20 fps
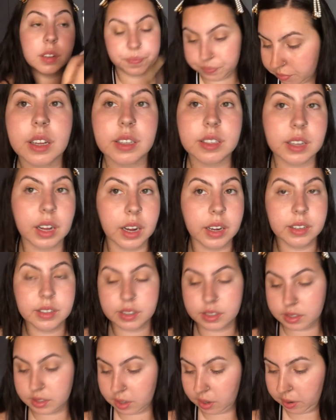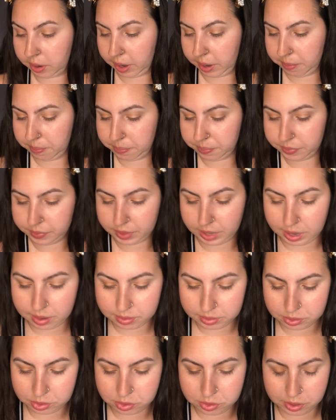That's nice. Okay, now
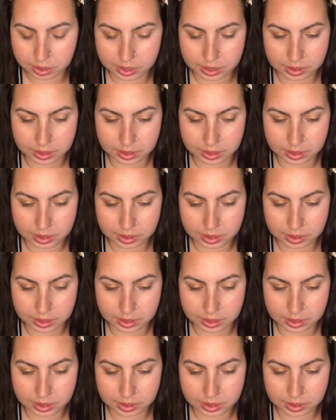let's try